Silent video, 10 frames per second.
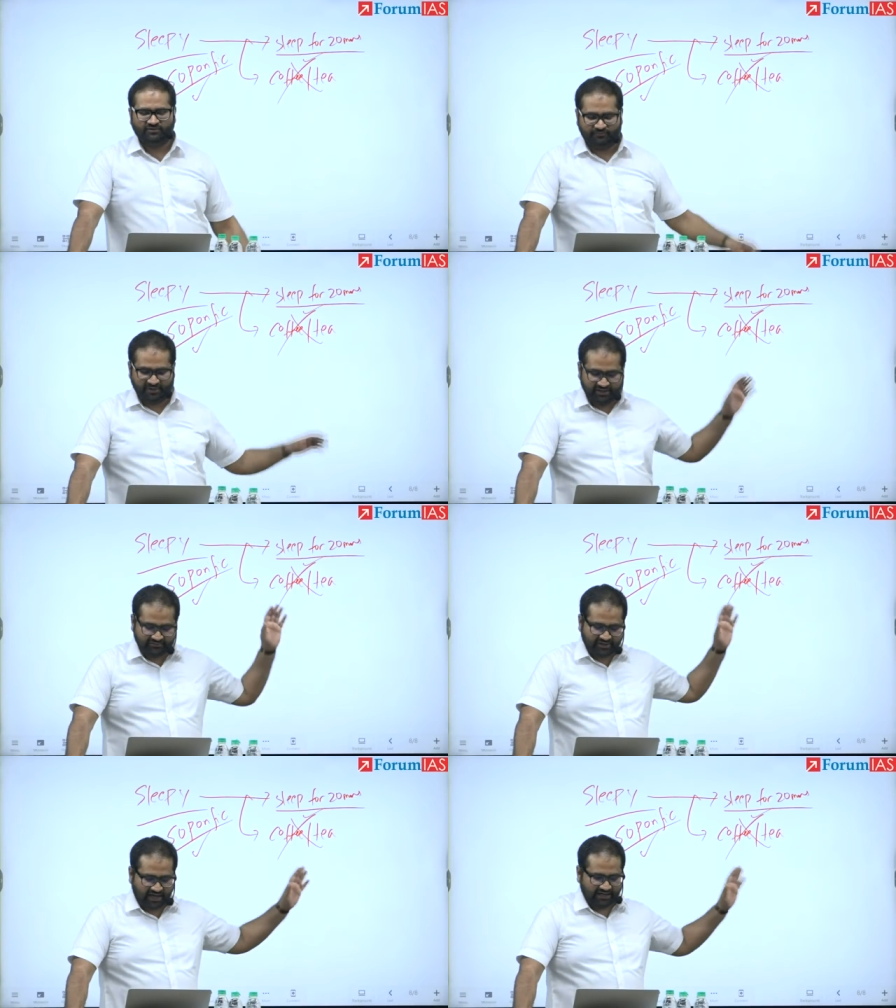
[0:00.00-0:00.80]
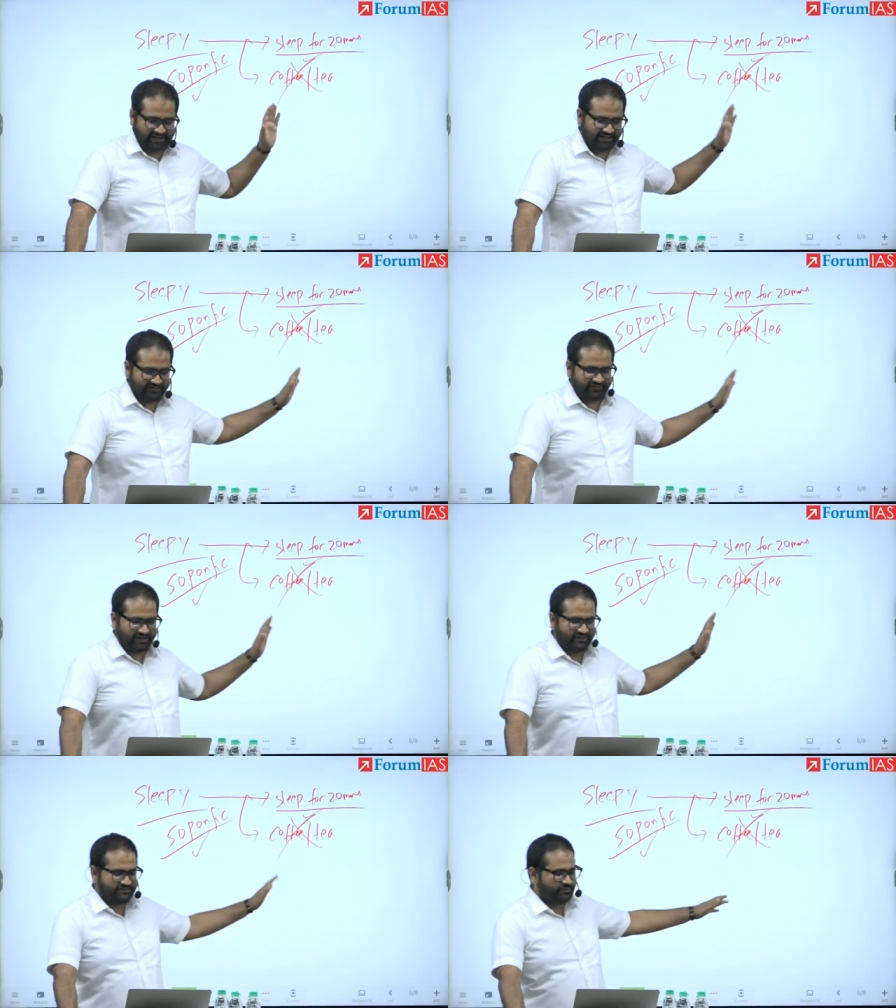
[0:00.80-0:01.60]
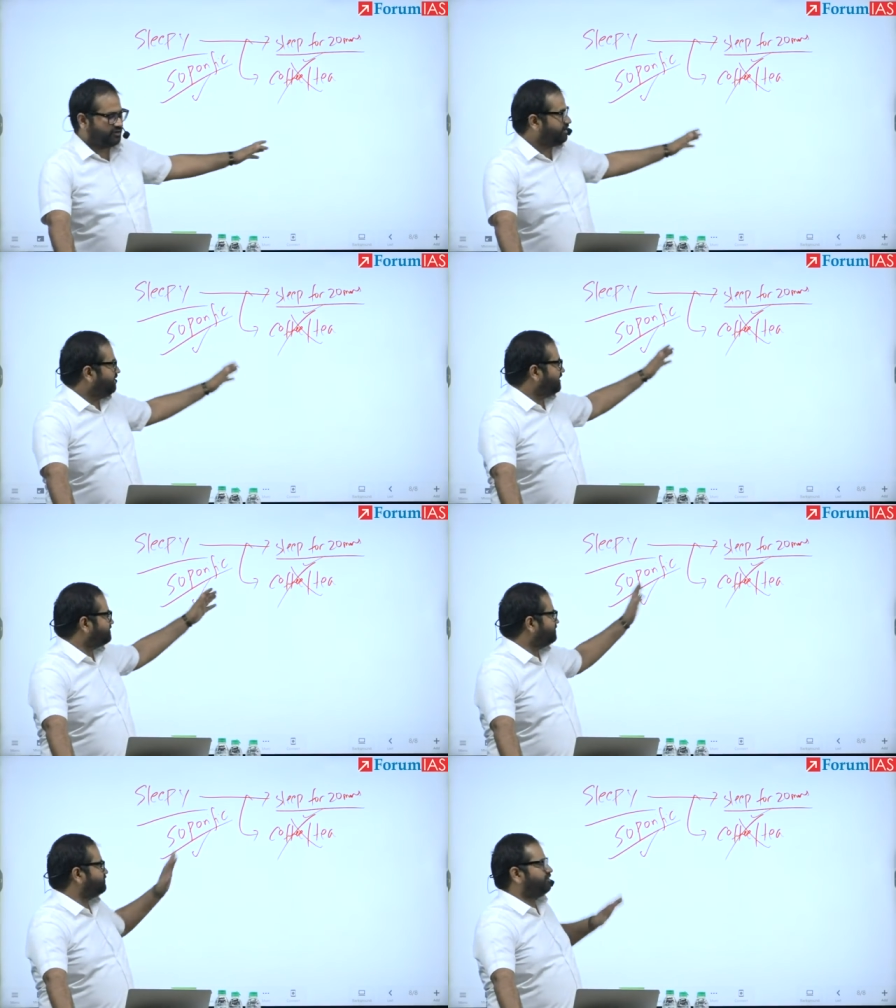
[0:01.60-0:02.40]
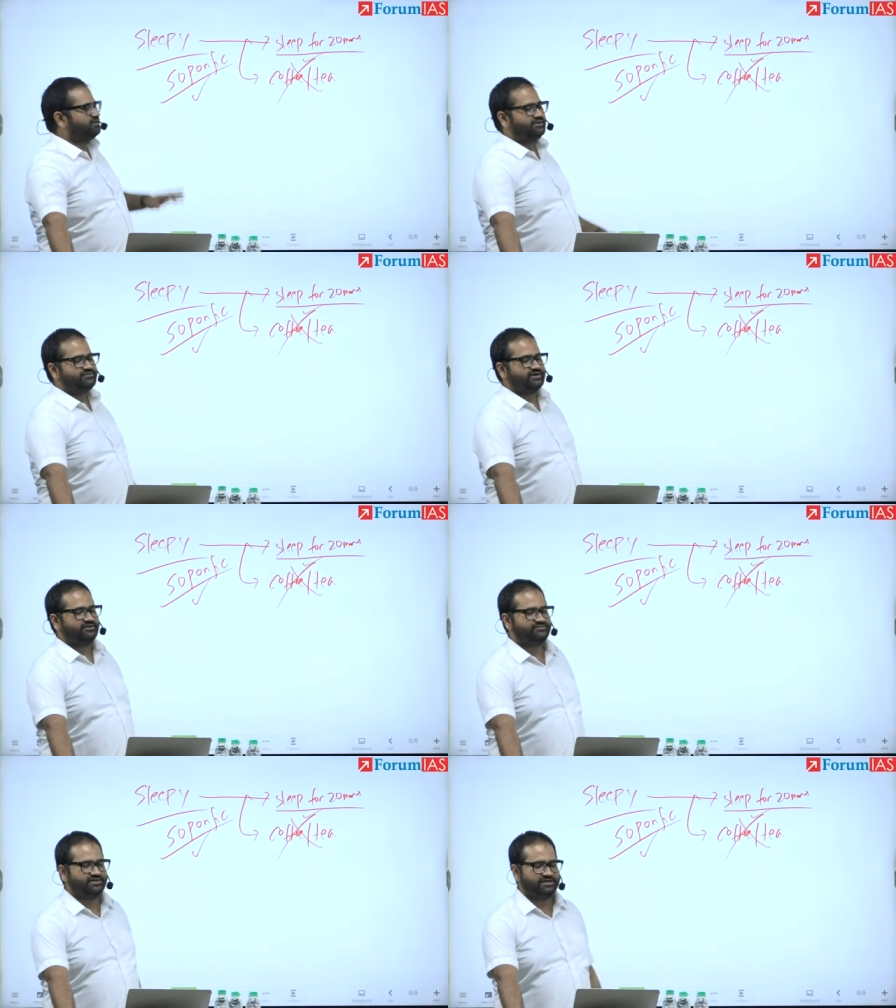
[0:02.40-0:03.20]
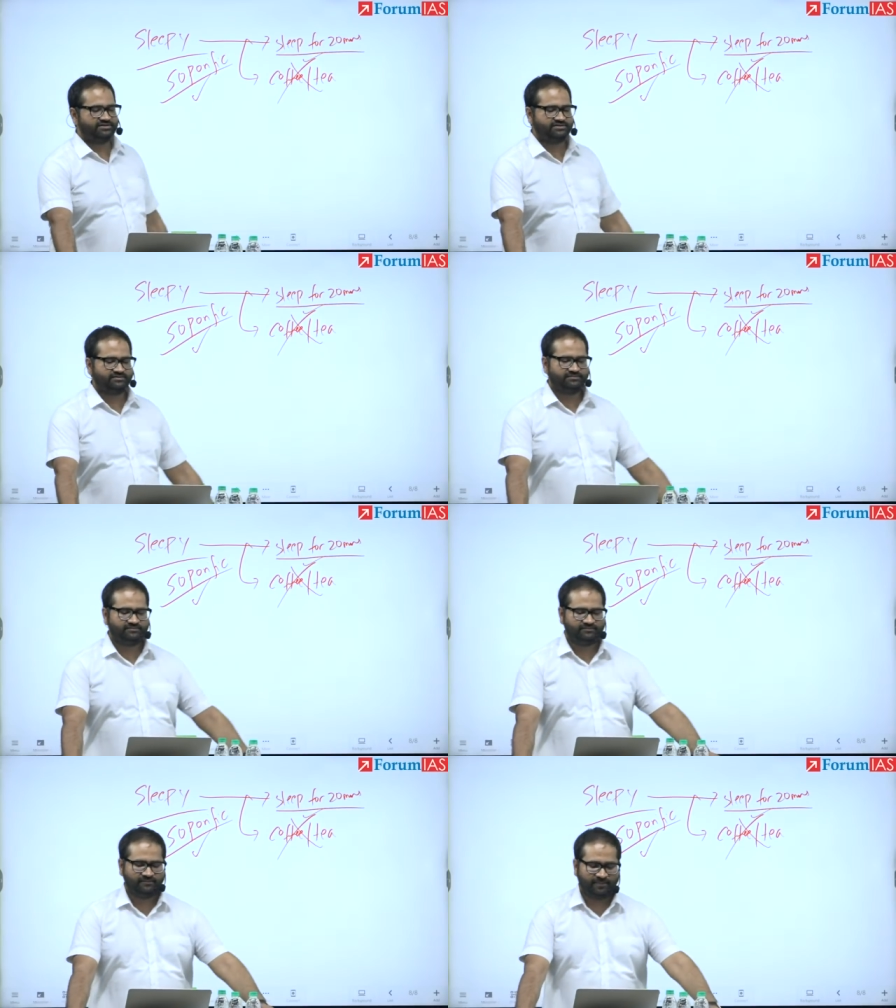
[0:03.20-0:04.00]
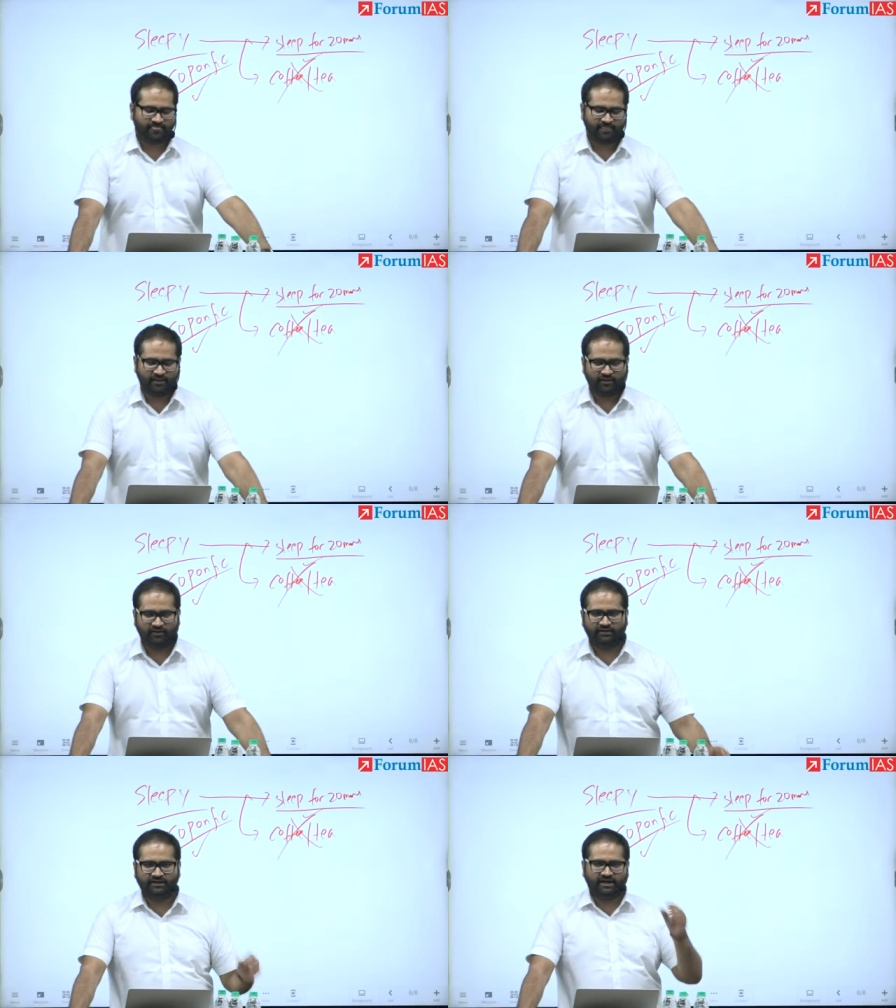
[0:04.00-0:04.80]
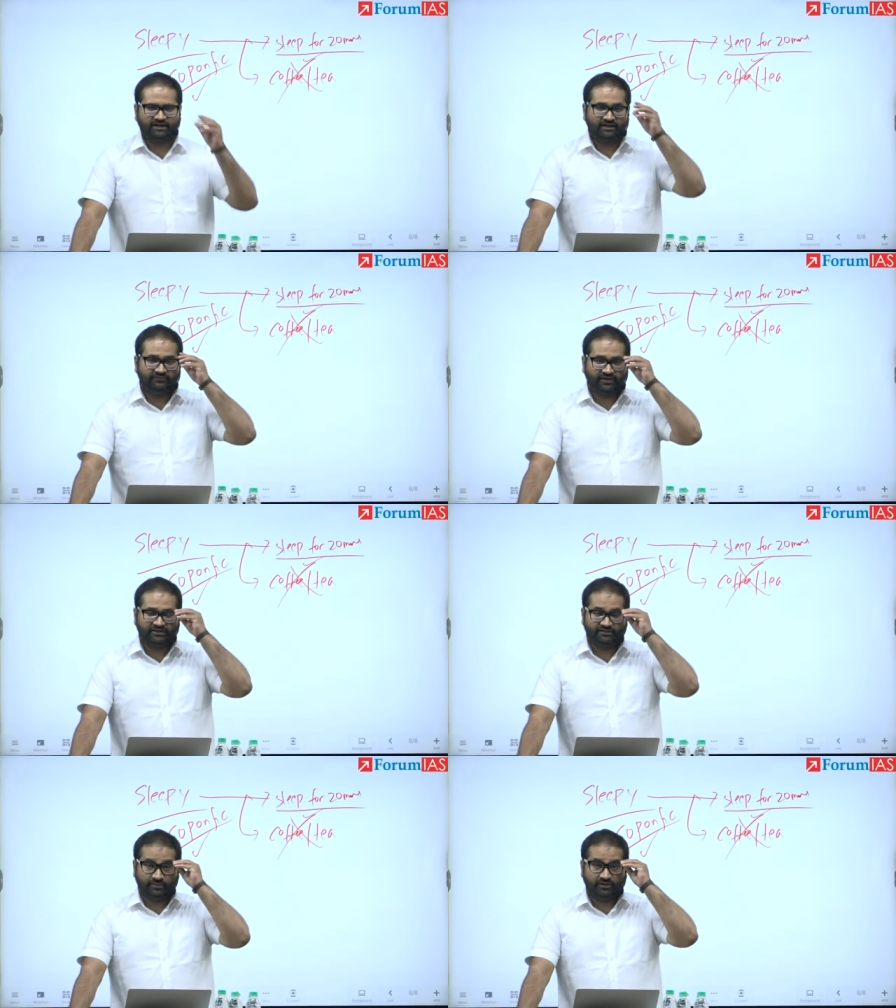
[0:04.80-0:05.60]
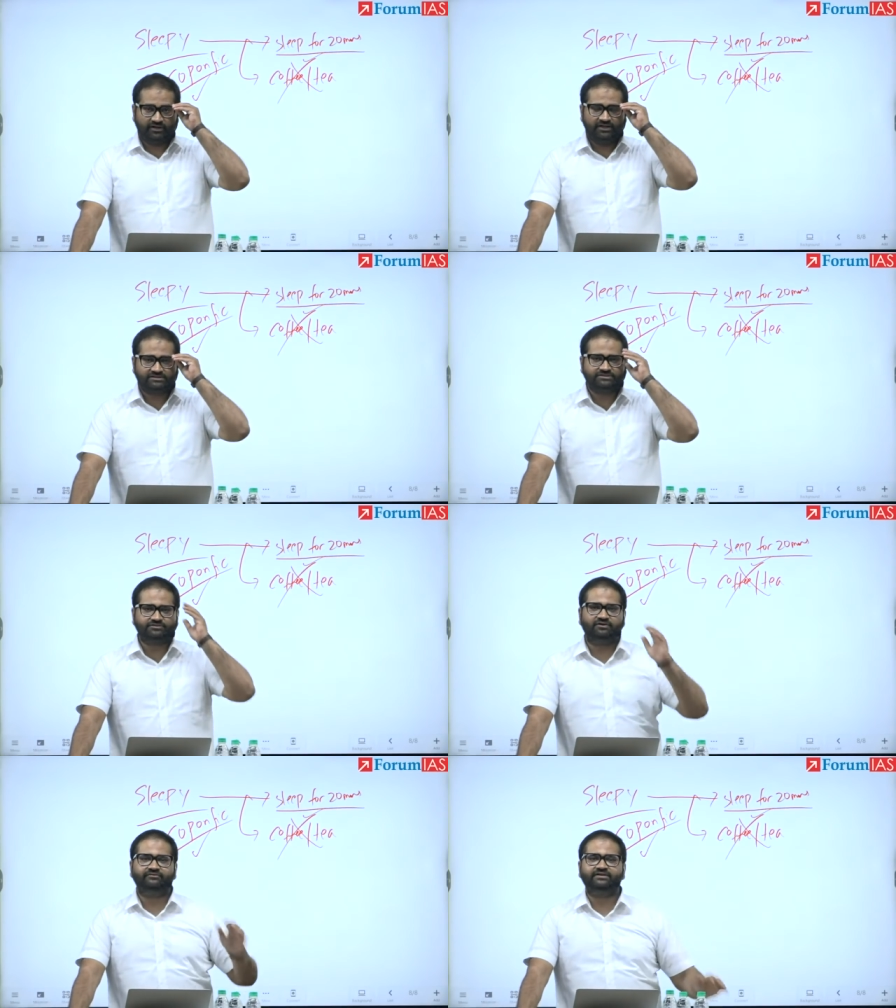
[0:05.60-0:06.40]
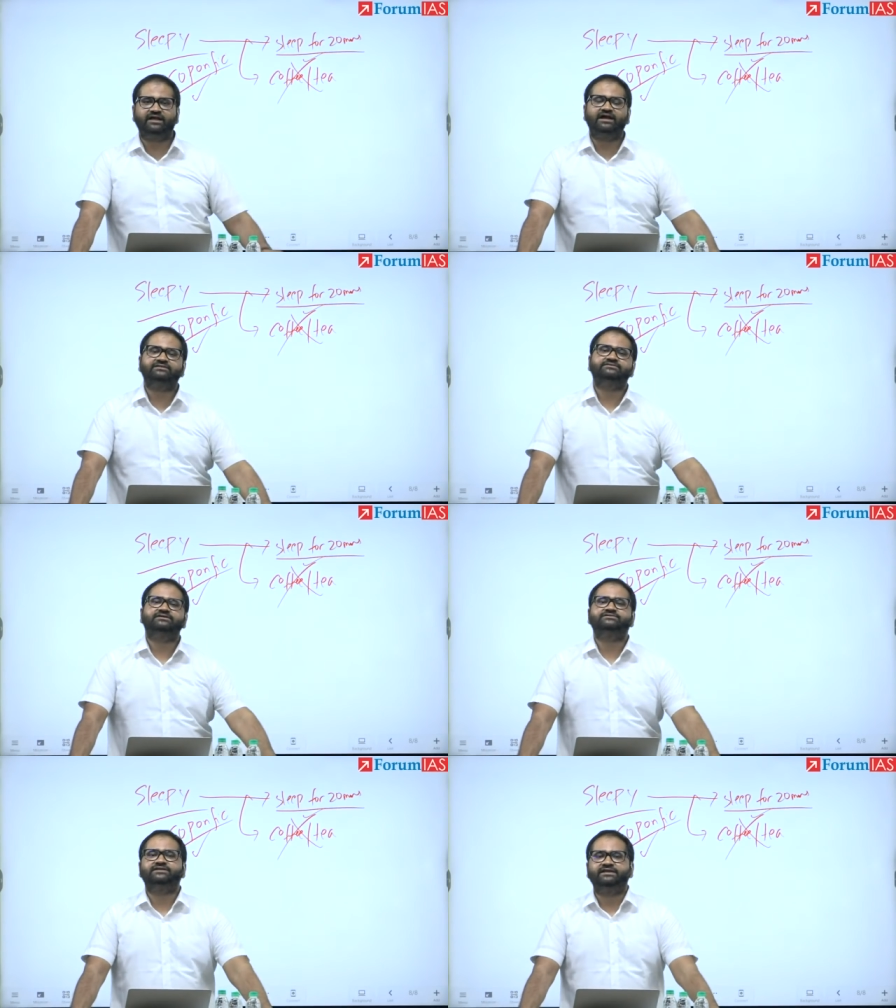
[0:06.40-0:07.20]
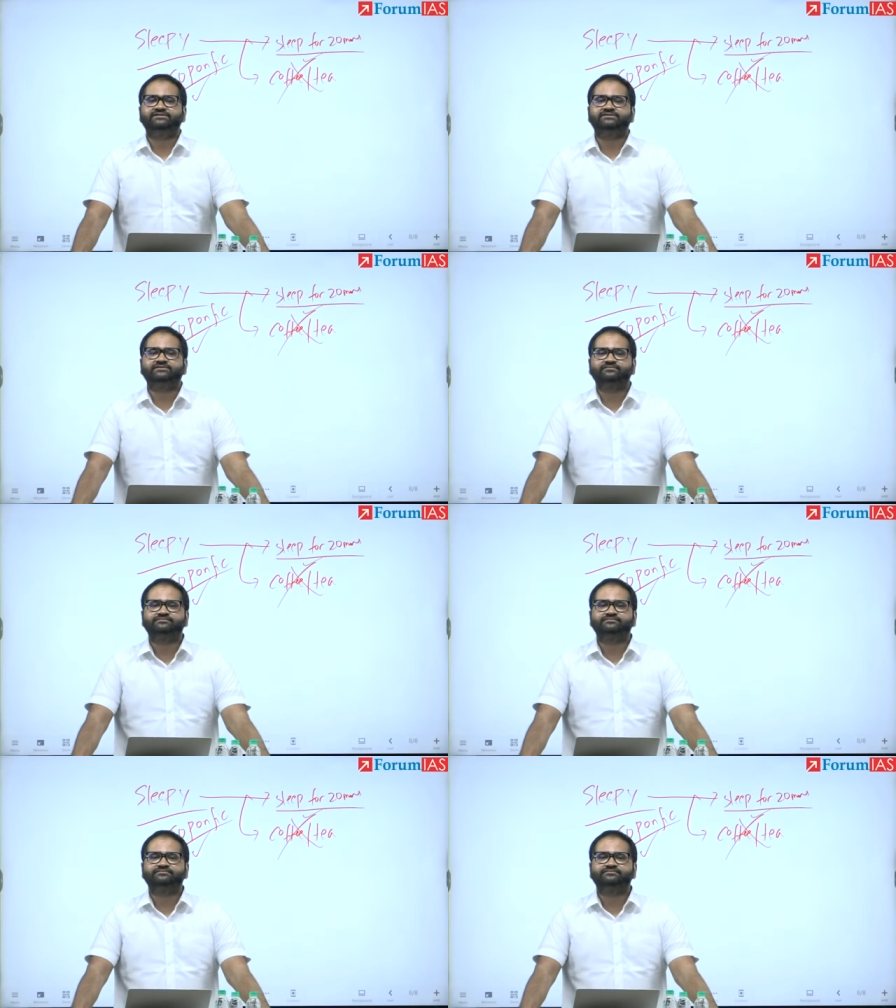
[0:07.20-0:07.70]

Please identify these bottlenecks and solve this at this stage. All right, identify these bottlenecks and solve it at this stage.